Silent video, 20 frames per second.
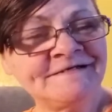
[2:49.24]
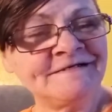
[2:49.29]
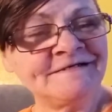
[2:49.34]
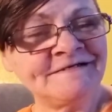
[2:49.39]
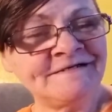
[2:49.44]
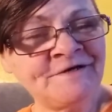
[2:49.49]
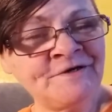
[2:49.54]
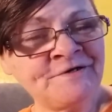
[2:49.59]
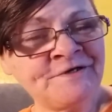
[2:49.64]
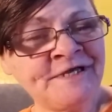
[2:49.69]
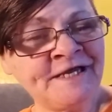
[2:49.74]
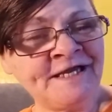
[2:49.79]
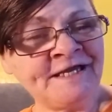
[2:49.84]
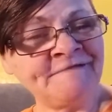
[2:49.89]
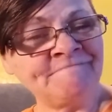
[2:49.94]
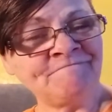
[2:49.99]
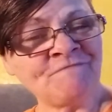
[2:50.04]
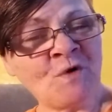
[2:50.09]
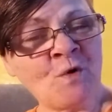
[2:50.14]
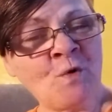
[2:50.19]

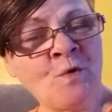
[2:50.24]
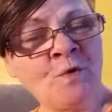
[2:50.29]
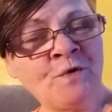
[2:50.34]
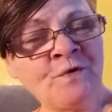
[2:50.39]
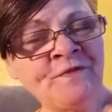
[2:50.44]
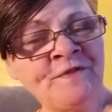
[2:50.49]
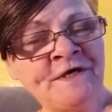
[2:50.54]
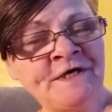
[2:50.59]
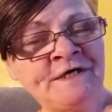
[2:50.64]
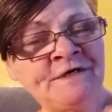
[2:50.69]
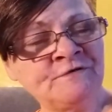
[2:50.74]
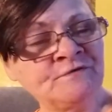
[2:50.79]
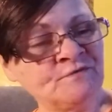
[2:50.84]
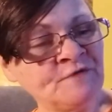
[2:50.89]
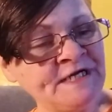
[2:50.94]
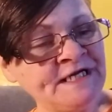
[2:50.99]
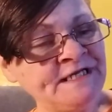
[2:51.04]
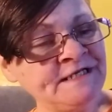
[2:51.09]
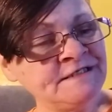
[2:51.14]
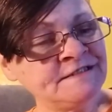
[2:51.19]
Okay, or the
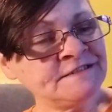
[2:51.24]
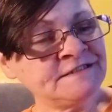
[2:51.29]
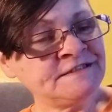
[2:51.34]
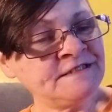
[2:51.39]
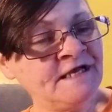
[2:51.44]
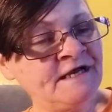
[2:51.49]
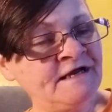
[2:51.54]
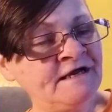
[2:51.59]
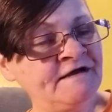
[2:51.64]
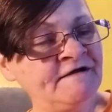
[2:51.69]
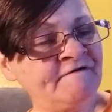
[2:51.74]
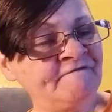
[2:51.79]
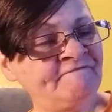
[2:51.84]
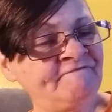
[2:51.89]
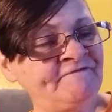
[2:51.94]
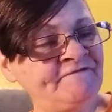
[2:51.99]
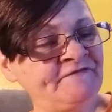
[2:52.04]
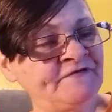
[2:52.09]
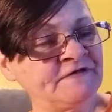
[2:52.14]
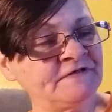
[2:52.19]
rings of
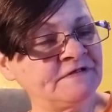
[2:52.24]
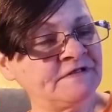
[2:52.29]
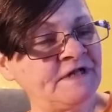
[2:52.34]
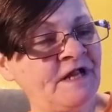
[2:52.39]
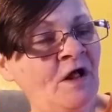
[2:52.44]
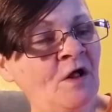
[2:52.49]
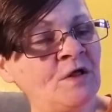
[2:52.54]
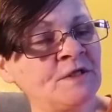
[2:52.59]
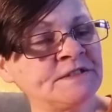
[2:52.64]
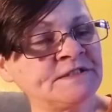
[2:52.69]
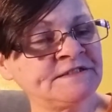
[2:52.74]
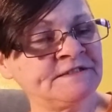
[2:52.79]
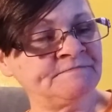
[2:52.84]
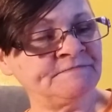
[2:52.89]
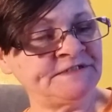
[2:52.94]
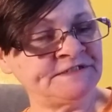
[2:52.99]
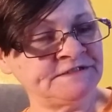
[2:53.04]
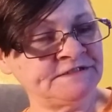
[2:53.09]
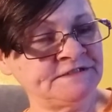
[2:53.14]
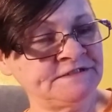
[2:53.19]

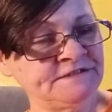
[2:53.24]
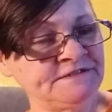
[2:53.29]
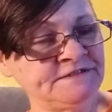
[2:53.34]
Alsaman.